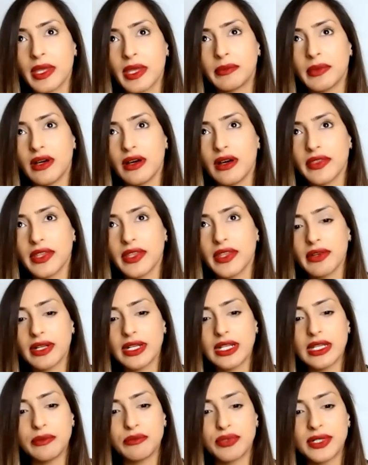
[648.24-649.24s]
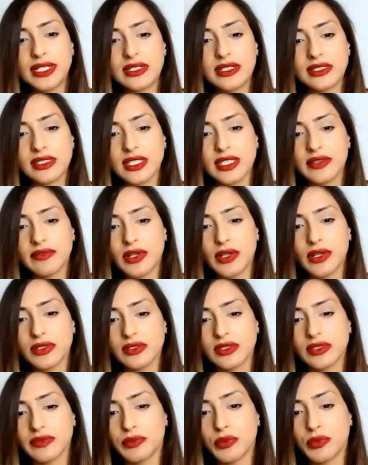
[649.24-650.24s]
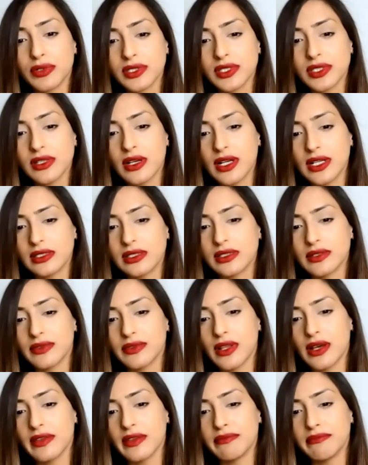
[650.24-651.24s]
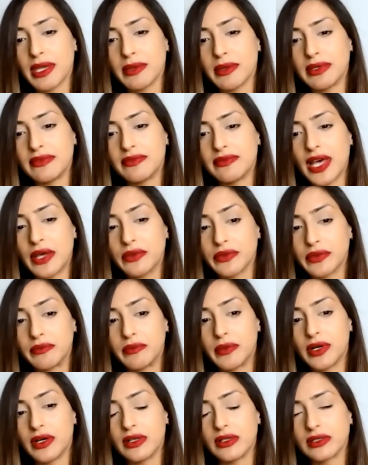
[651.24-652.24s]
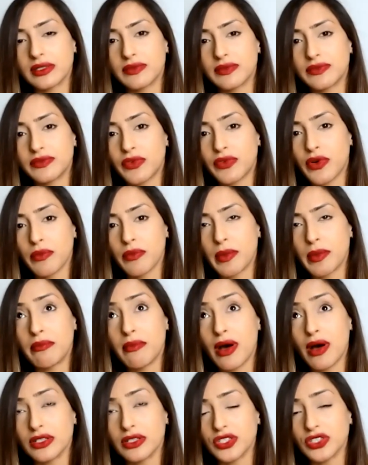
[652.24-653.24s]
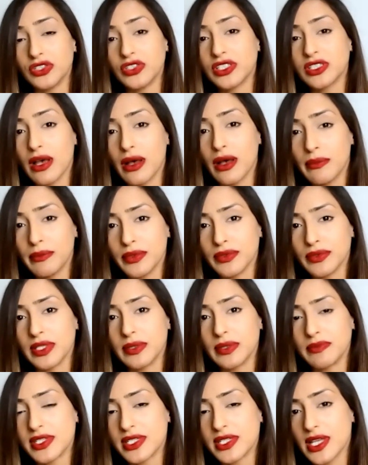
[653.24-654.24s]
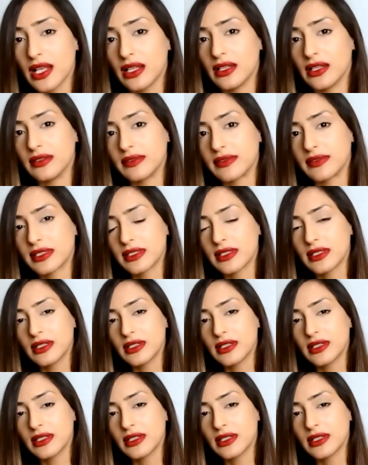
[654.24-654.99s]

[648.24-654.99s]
But are there any preconceived notions of what signs of life may be found on Mars from the Martian samples themselves?